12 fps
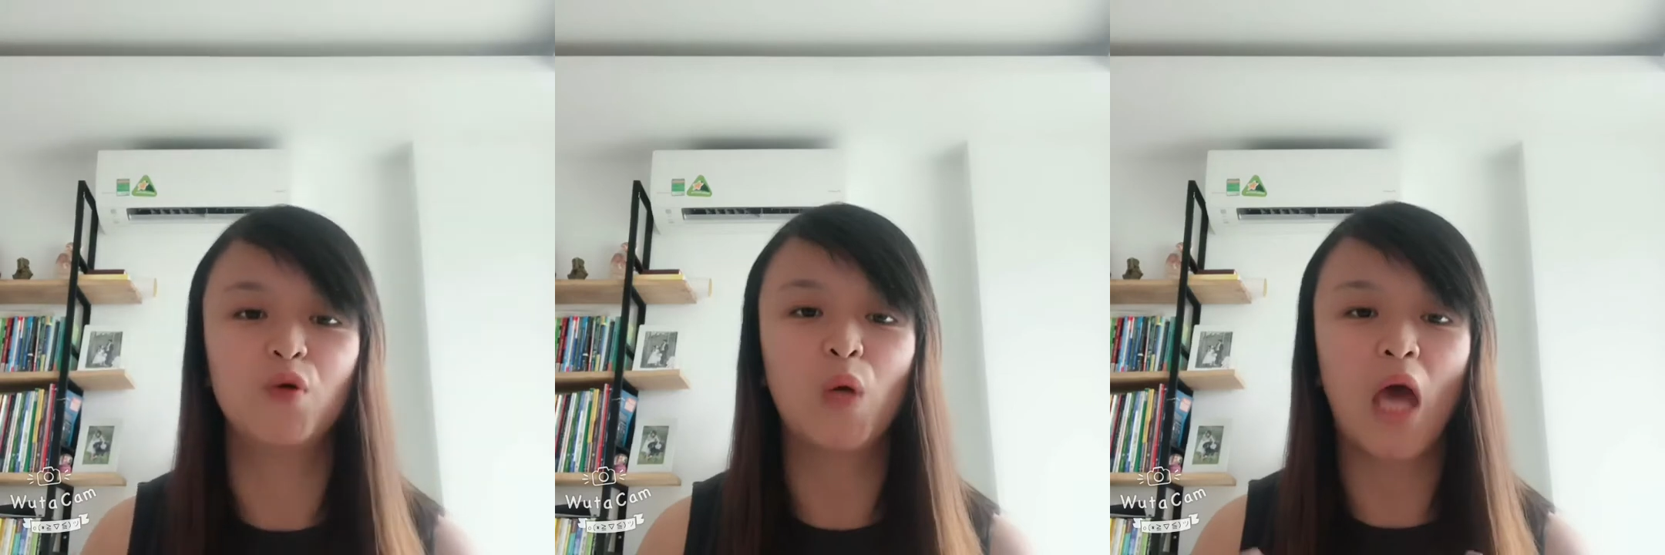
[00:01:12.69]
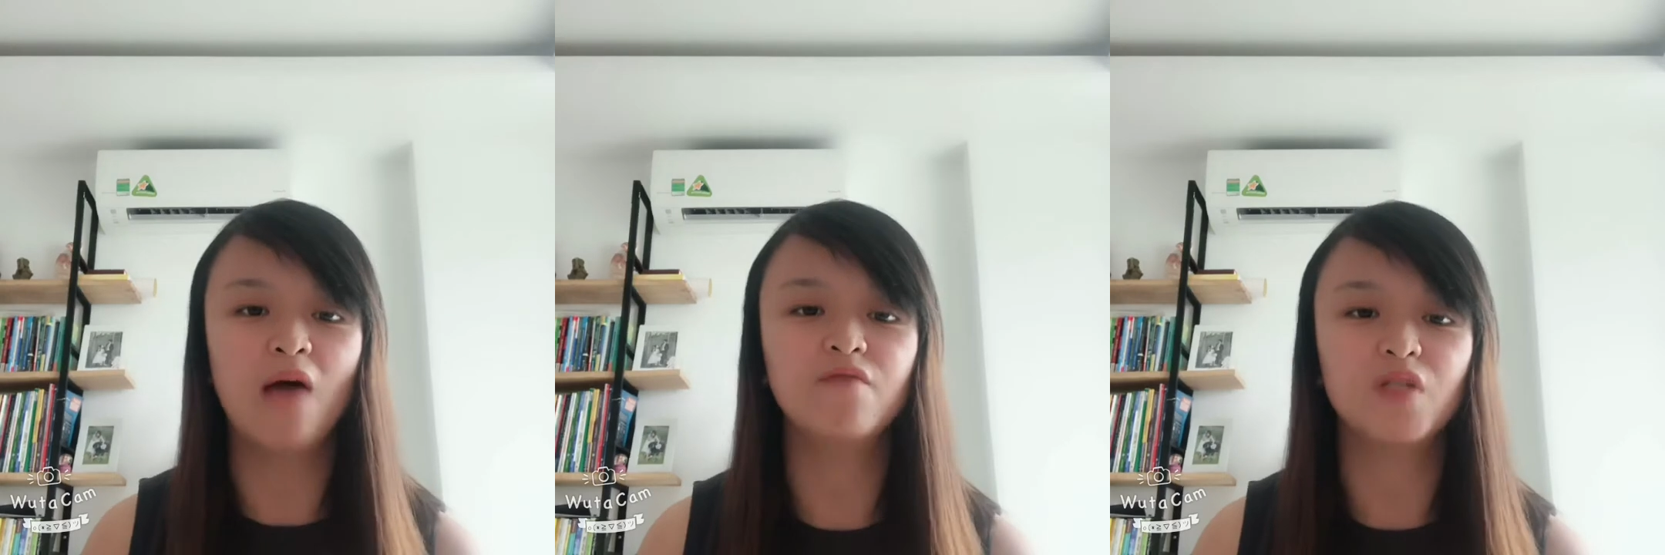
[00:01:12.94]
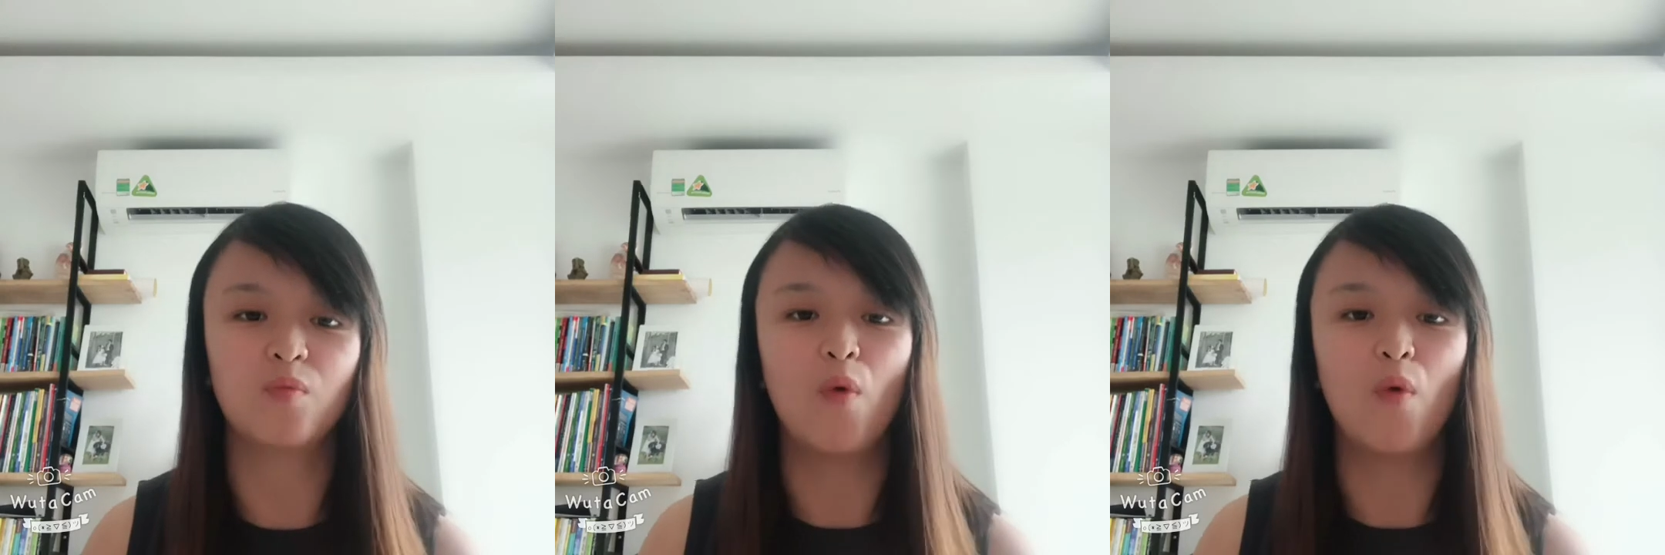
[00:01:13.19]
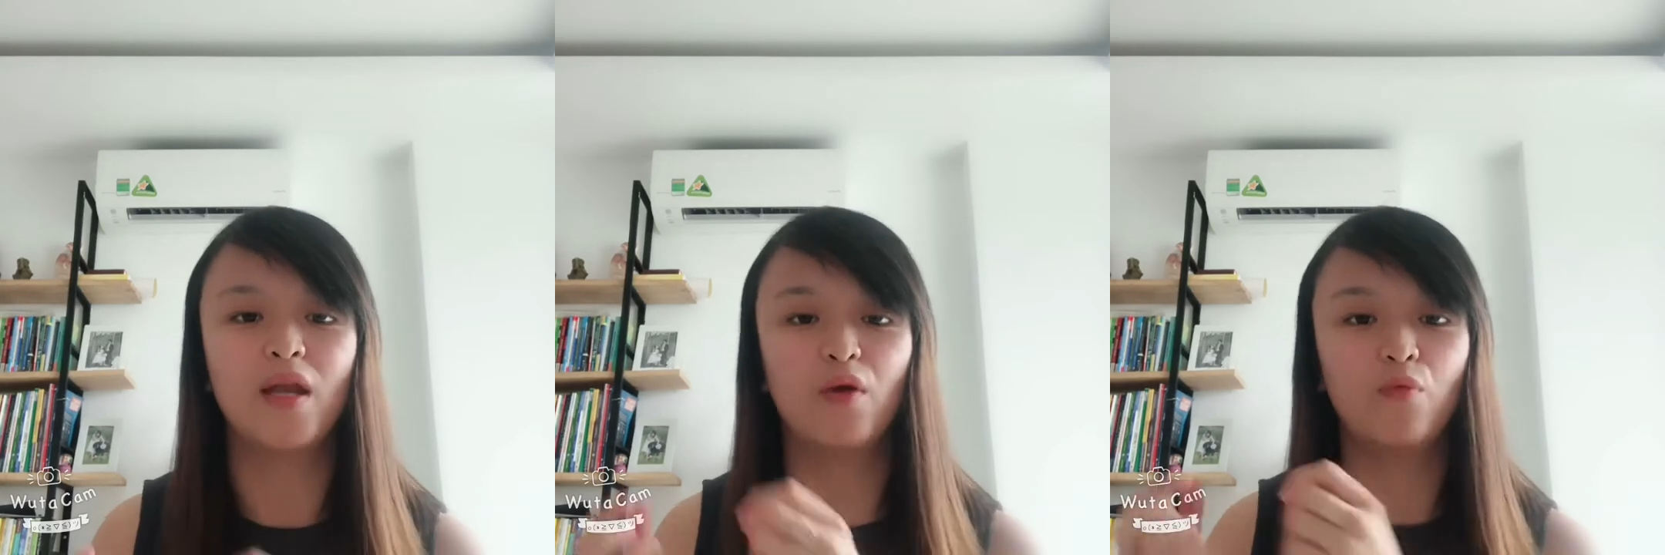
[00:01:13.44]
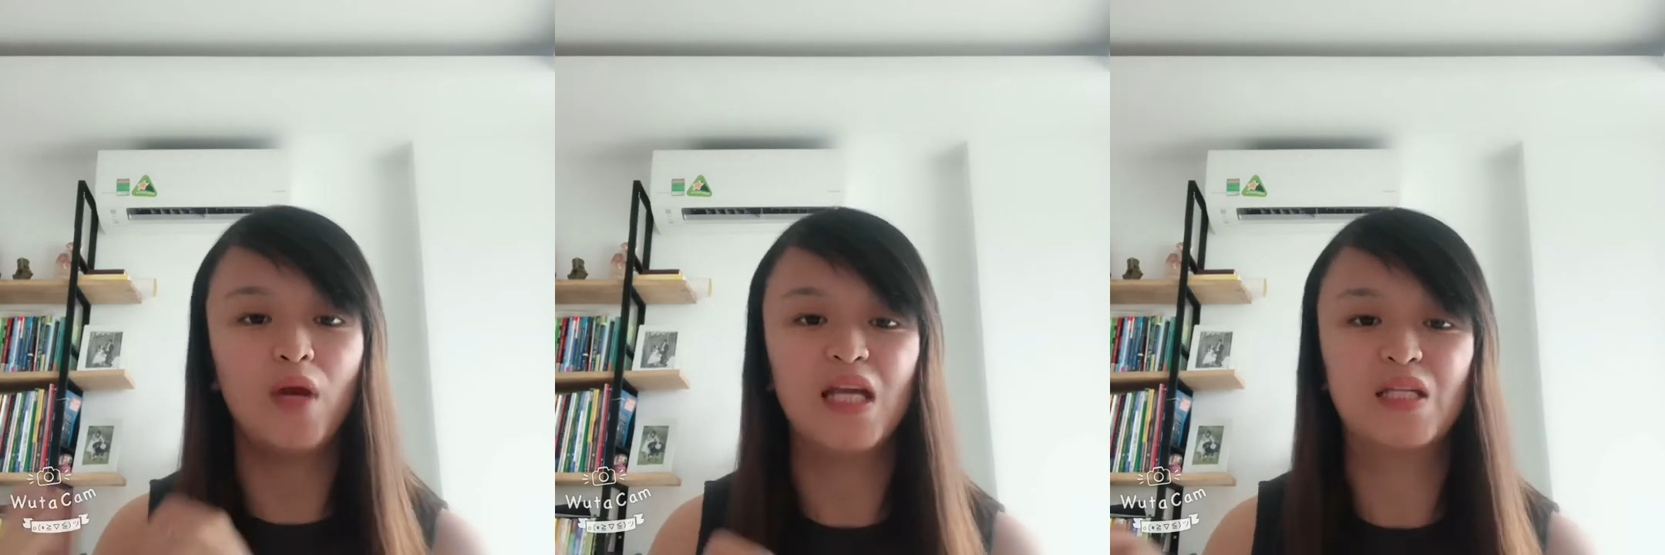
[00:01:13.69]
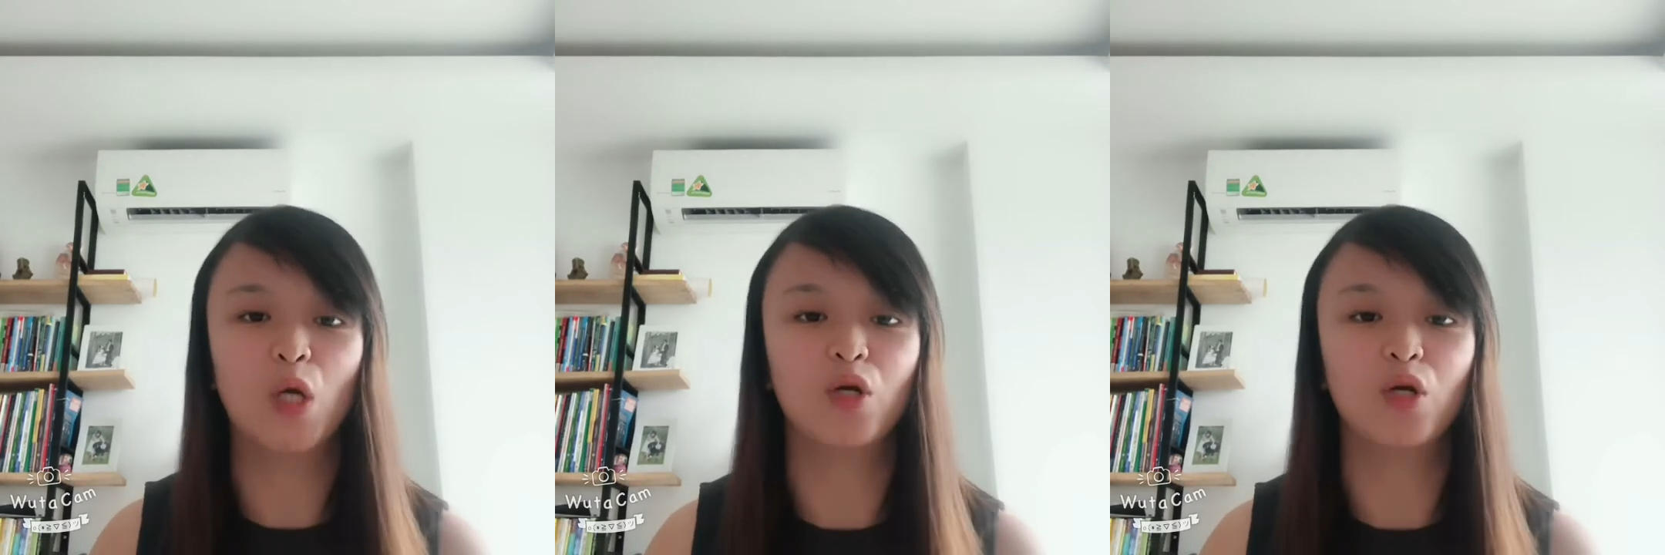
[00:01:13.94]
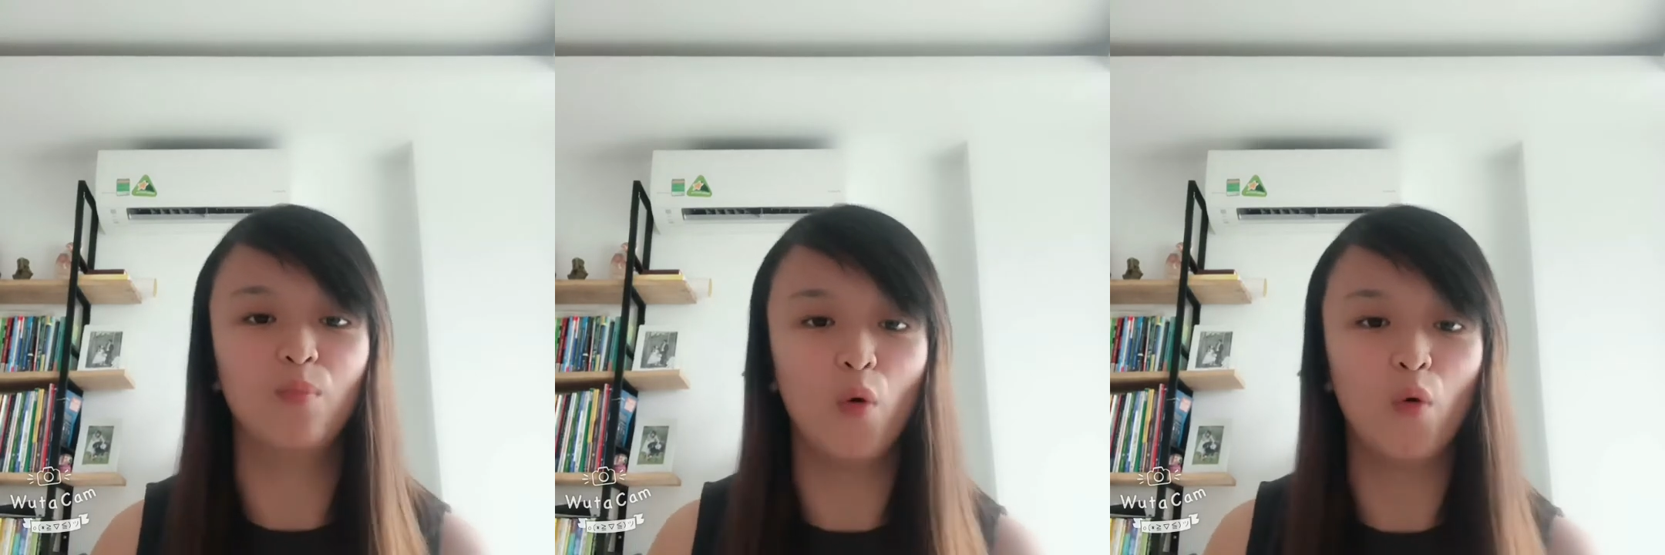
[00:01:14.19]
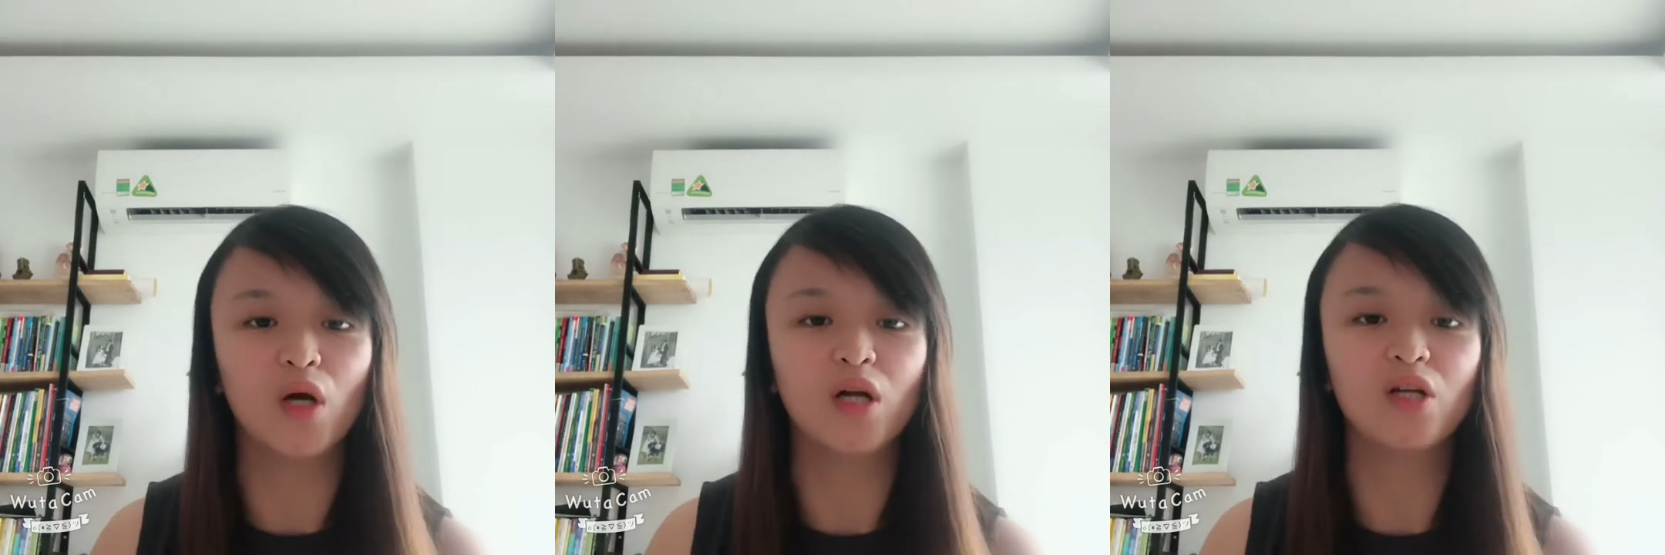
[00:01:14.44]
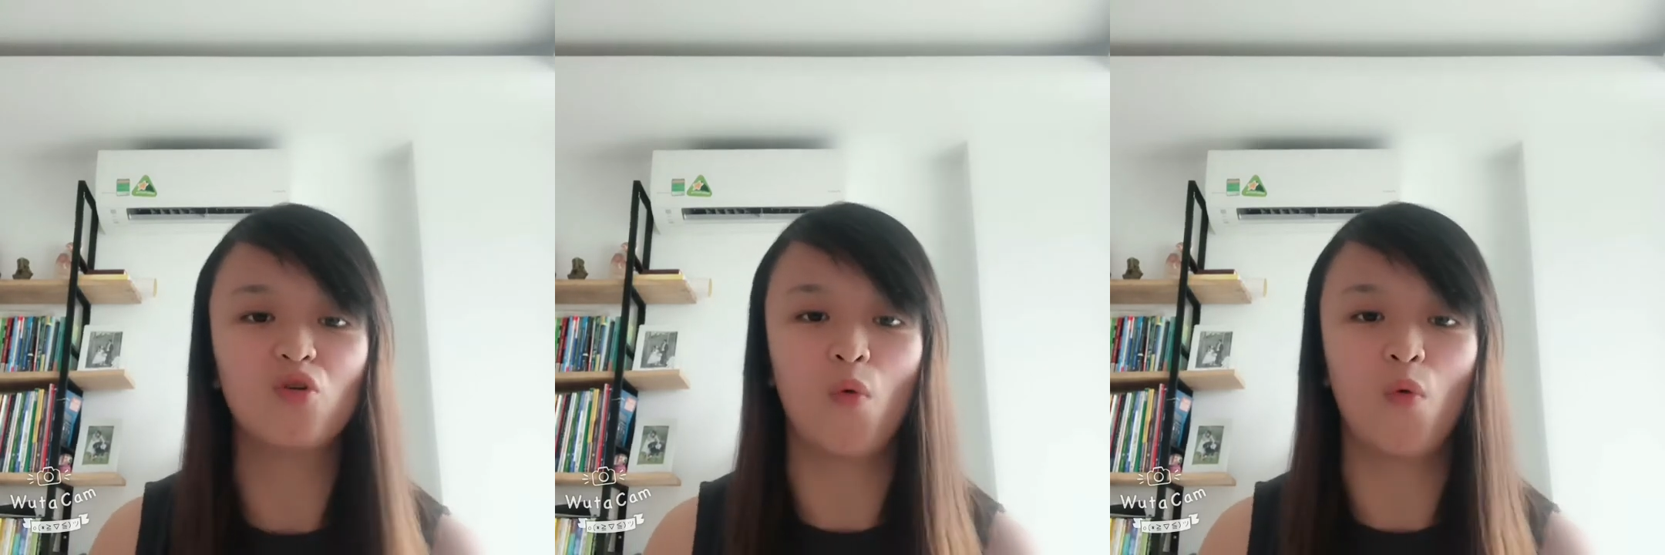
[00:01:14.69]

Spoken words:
comfortable when they read on the board